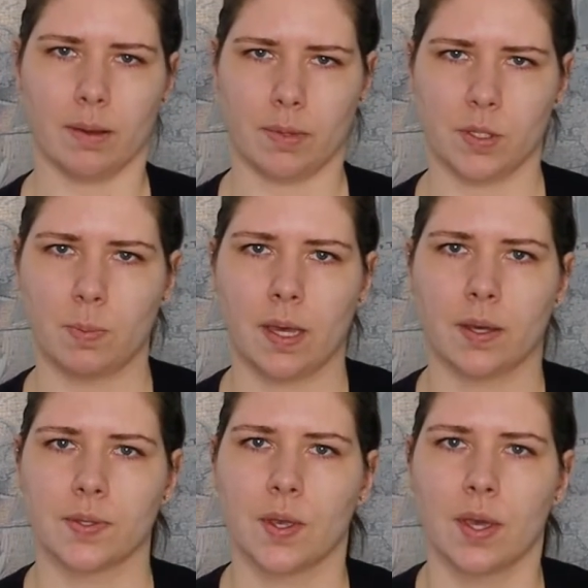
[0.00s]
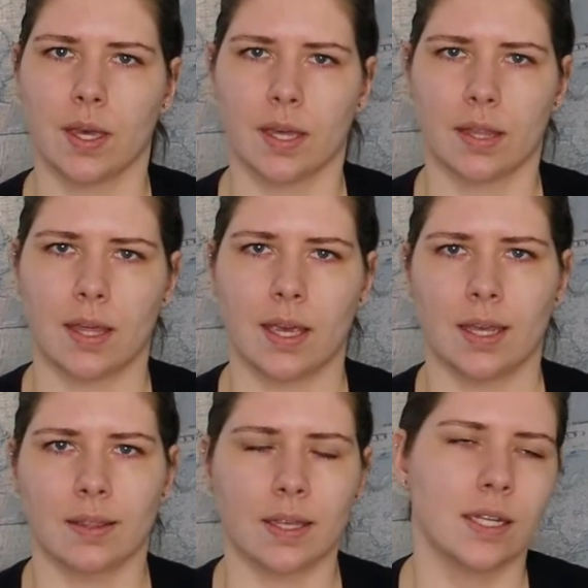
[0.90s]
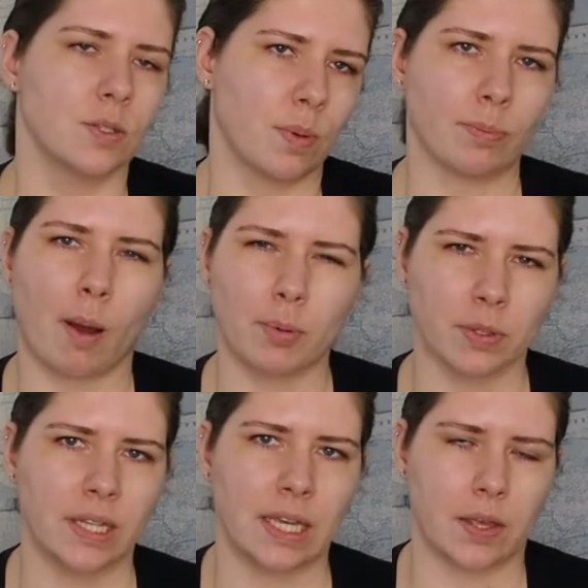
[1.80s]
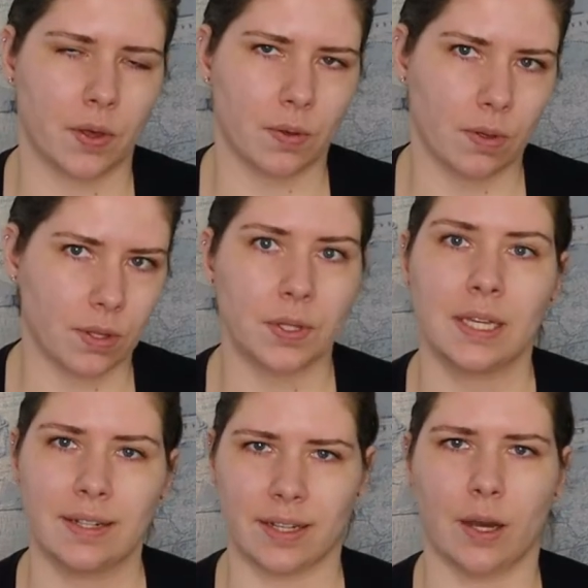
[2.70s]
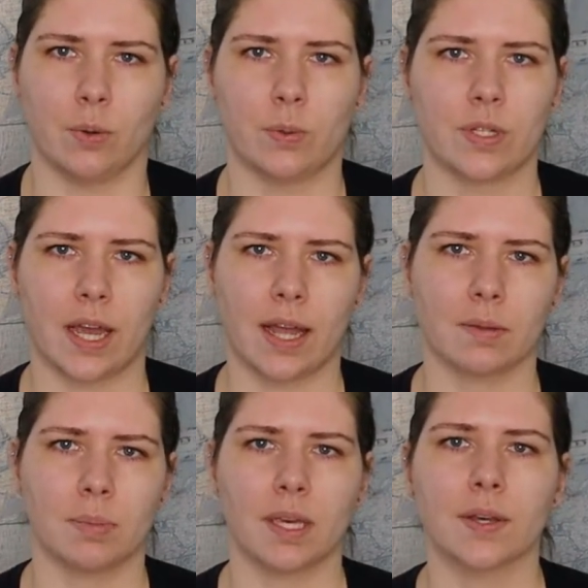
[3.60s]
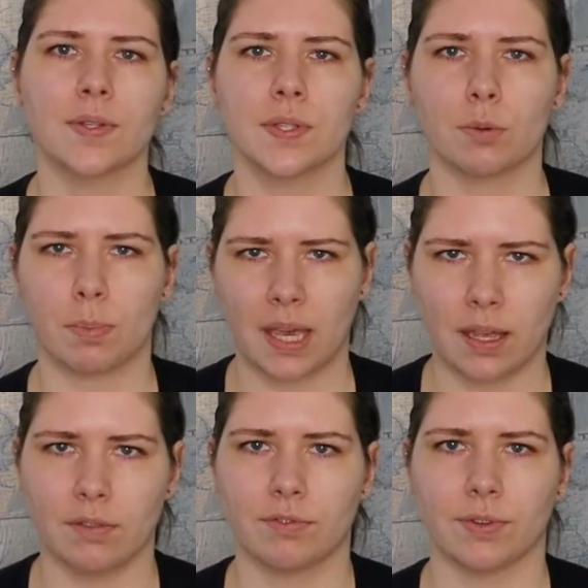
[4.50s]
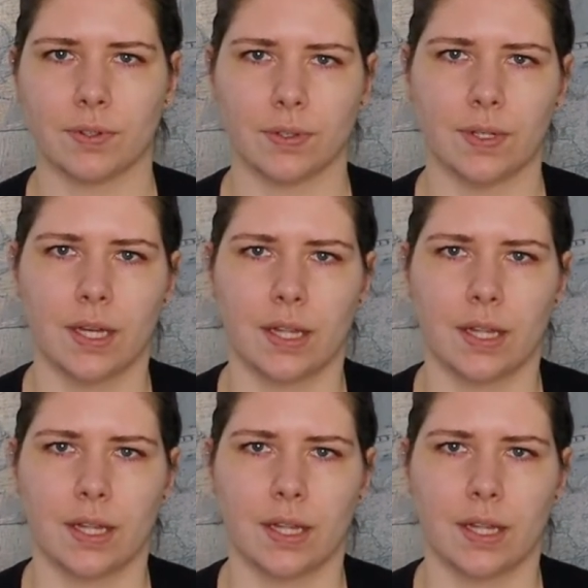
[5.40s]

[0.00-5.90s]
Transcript: is because they need to be properly cleaned out, and because they're painful,